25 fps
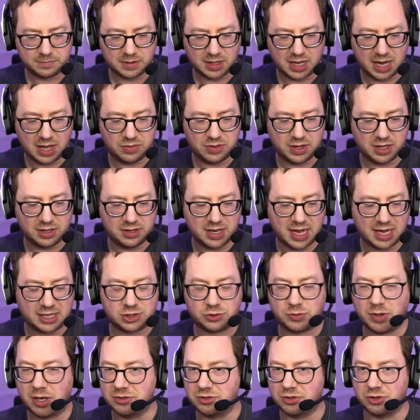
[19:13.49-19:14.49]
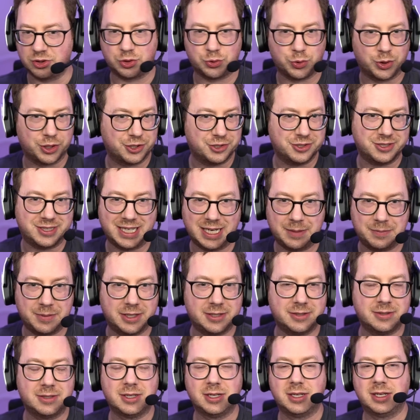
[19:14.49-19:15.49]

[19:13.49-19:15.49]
And then next round's Destroyer Demon.